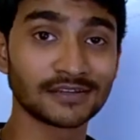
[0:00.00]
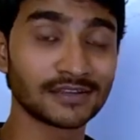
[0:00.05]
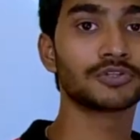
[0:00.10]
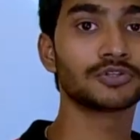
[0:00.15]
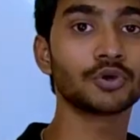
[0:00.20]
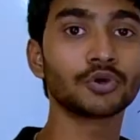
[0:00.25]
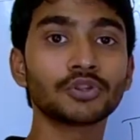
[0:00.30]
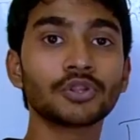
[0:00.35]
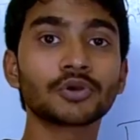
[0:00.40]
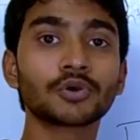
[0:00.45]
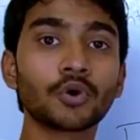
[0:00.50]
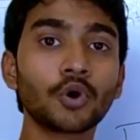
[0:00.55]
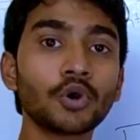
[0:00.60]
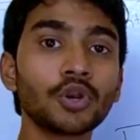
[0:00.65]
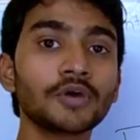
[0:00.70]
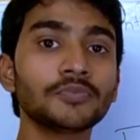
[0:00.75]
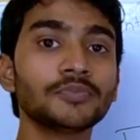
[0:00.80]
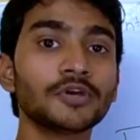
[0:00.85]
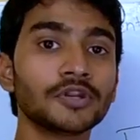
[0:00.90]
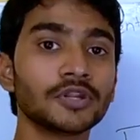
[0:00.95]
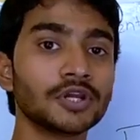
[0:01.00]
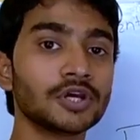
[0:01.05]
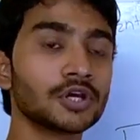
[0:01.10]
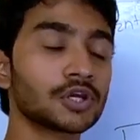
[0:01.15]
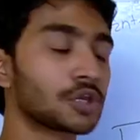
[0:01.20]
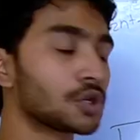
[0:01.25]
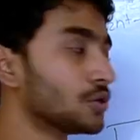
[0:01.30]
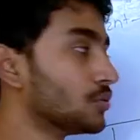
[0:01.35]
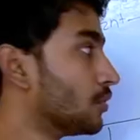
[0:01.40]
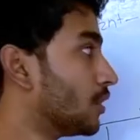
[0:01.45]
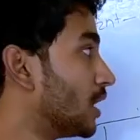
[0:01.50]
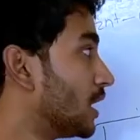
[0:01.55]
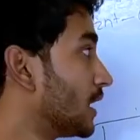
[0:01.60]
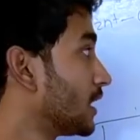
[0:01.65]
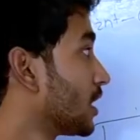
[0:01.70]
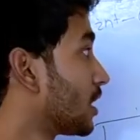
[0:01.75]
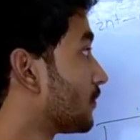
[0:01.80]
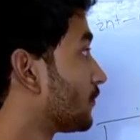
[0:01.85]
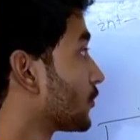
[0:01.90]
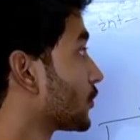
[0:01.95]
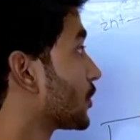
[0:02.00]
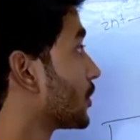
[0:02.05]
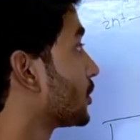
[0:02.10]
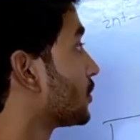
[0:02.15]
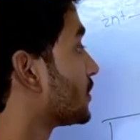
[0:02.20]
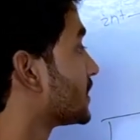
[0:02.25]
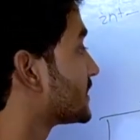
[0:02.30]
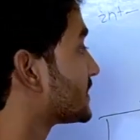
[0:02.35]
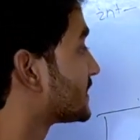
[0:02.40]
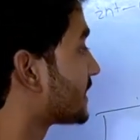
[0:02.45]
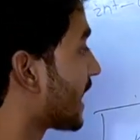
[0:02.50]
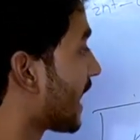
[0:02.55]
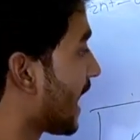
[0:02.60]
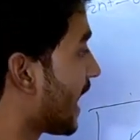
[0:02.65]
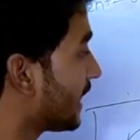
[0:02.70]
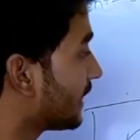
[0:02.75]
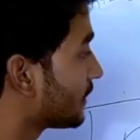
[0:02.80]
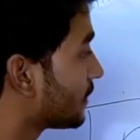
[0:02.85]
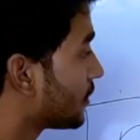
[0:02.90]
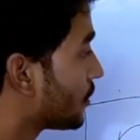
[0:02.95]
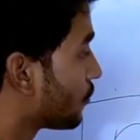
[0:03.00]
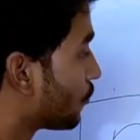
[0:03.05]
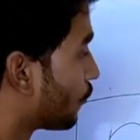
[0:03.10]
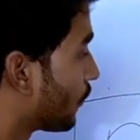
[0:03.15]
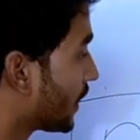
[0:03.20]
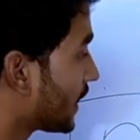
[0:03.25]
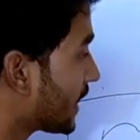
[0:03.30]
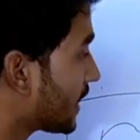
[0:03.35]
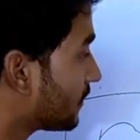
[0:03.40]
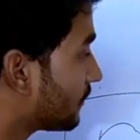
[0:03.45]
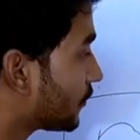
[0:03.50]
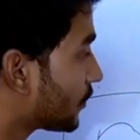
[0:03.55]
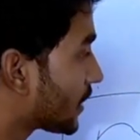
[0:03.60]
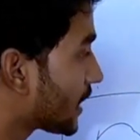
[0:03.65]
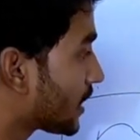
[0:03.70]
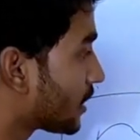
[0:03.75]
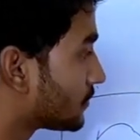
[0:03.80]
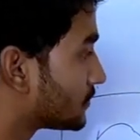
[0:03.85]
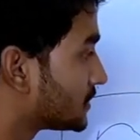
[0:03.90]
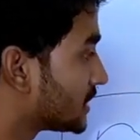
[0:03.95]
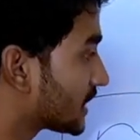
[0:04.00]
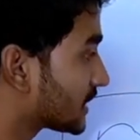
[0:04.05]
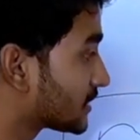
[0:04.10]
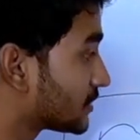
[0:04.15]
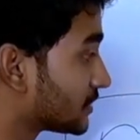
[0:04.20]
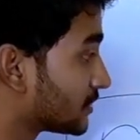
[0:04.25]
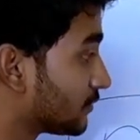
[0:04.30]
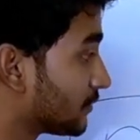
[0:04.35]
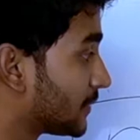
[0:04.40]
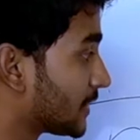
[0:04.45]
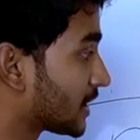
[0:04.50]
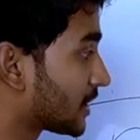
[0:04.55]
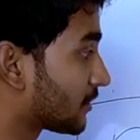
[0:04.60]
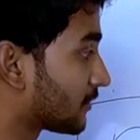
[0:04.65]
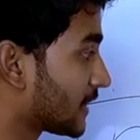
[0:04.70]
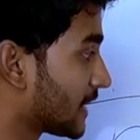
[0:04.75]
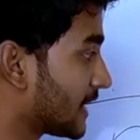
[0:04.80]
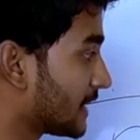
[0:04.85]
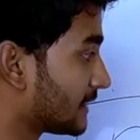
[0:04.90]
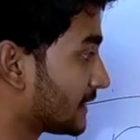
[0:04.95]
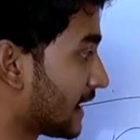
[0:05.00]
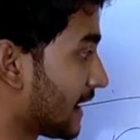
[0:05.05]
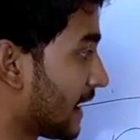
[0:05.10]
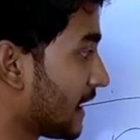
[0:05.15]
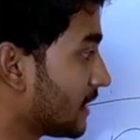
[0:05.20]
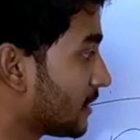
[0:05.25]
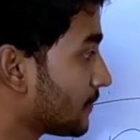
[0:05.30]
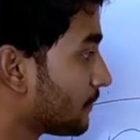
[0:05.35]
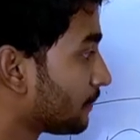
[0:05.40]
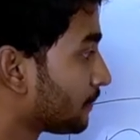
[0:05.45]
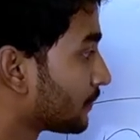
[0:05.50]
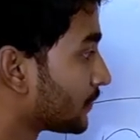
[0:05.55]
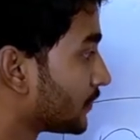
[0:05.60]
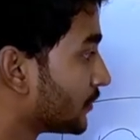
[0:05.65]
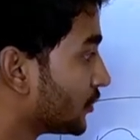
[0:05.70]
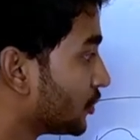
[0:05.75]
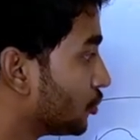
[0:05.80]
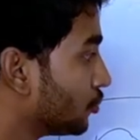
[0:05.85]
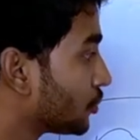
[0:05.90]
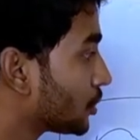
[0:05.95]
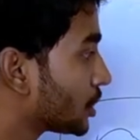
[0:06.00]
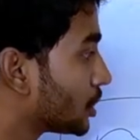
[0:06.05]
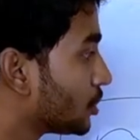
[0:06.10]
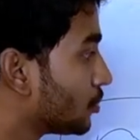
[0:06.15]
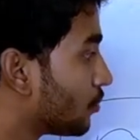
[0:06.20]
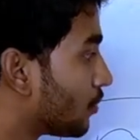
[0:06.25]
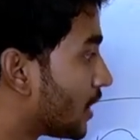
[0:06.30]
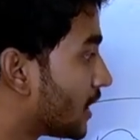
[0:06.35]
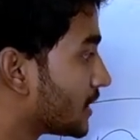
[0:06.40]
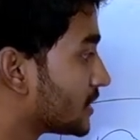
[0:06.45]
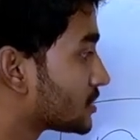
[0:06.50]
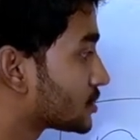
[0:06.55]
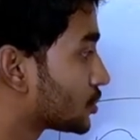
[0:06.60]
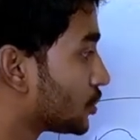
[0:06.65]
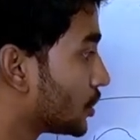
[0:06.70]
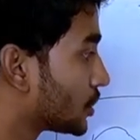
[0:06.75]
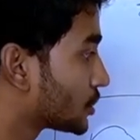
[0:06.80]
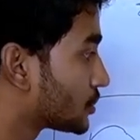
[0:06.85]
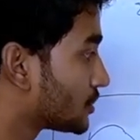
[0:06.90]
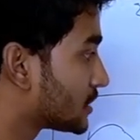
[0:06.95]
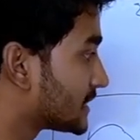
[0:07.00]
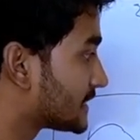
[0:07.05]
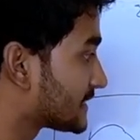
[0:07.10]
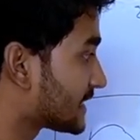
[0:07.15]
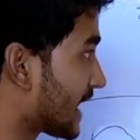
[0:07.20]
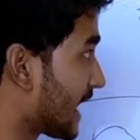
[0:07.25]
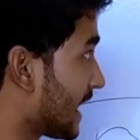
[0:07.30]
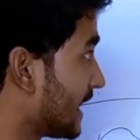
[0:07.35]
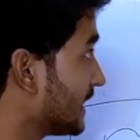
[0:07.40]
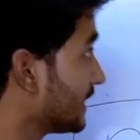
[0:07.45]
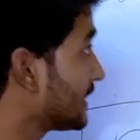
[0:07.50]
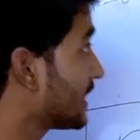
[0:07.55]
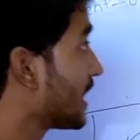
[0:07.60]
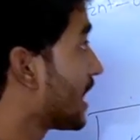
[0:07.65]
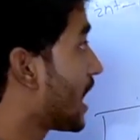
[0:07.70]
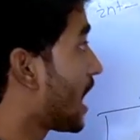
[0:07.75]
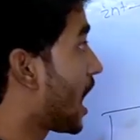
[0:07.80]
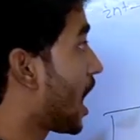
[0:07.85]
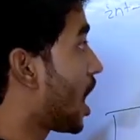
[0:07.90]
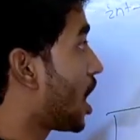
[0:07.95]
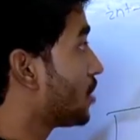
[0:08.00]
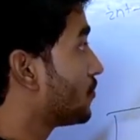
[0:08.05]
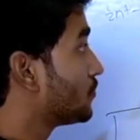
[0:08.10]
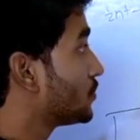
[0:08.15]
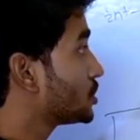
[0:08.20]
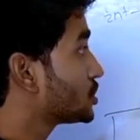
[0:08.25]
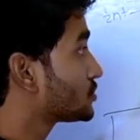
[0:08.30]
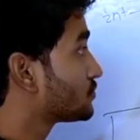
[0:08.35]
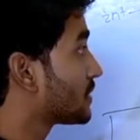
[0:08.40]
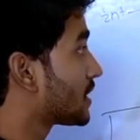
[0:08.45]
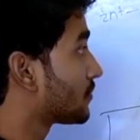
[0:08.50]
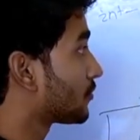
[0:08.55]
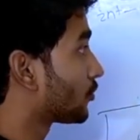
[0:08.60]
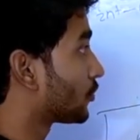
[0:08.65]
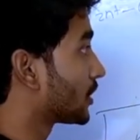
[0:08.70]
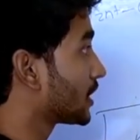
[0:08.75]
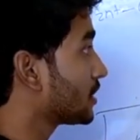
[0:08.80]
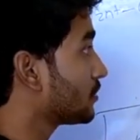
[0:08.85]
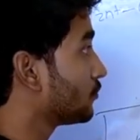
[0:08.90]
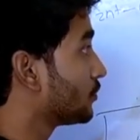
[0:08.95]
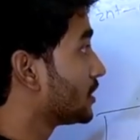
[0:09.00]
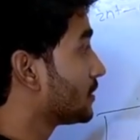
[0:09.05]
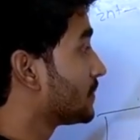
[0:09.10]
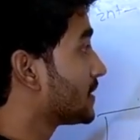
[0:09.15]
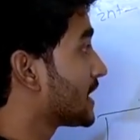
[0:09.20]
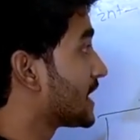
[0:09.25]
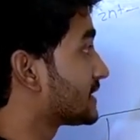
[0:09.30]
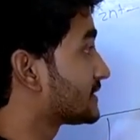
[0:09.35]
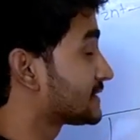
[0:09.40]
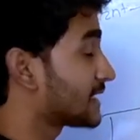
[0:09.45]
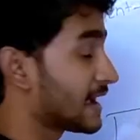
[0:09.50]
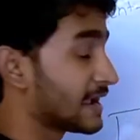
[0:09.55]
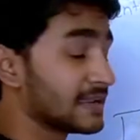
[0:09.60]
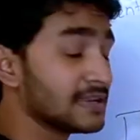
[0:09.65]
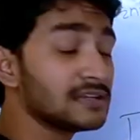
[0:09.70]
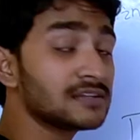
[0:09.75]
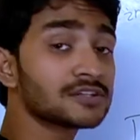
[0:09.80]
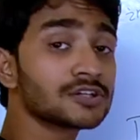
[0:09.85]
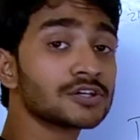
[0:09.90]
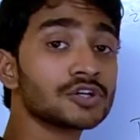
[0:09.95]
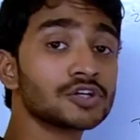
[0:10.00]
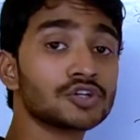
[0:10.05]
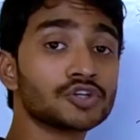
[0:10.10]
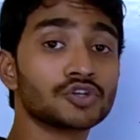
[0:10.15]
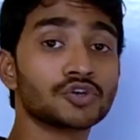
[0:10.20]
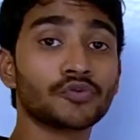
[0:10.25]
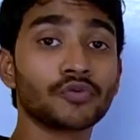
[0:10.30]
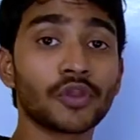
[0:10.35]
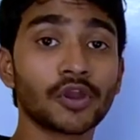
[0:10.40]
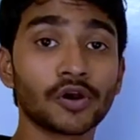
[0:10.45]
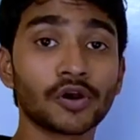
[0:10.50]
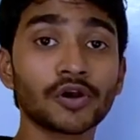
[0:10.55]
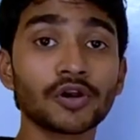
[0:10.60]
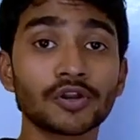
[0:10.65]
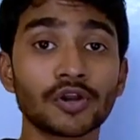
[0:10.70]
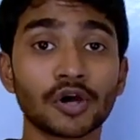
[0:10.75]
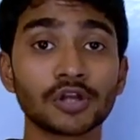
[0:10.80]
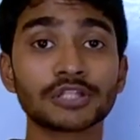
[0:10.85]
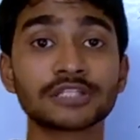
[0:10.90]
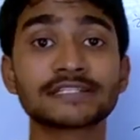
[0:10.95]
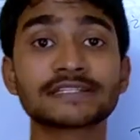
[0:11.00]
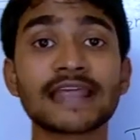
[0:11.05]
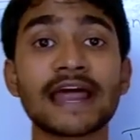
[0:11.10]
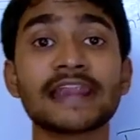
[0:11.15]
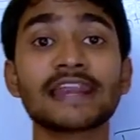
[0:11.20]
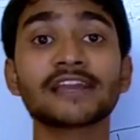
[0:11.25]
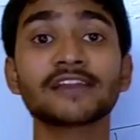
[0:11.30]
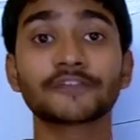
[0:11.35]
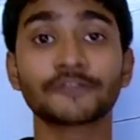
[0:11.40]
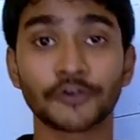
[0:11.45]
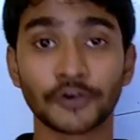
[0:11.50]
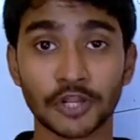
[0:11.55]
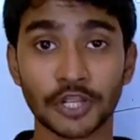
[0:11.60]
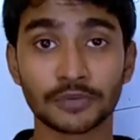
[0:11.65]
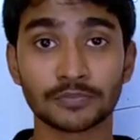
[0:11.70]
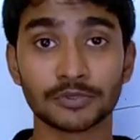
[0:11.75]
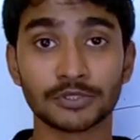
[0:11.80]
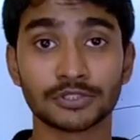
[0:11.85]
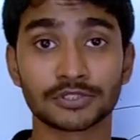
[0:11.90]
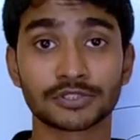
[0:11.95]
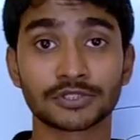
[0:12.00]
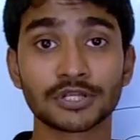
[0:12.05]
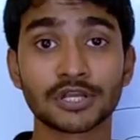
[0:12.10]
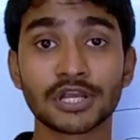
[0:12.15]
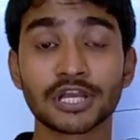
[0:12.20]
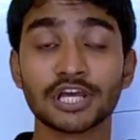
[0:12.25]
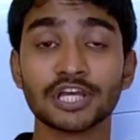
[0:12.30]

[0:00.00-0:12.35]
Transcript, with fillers: So the role of the new keyword over here is that whenever an object will be created, new keyword is going to decide how much memory will be assigned to your non-static variables.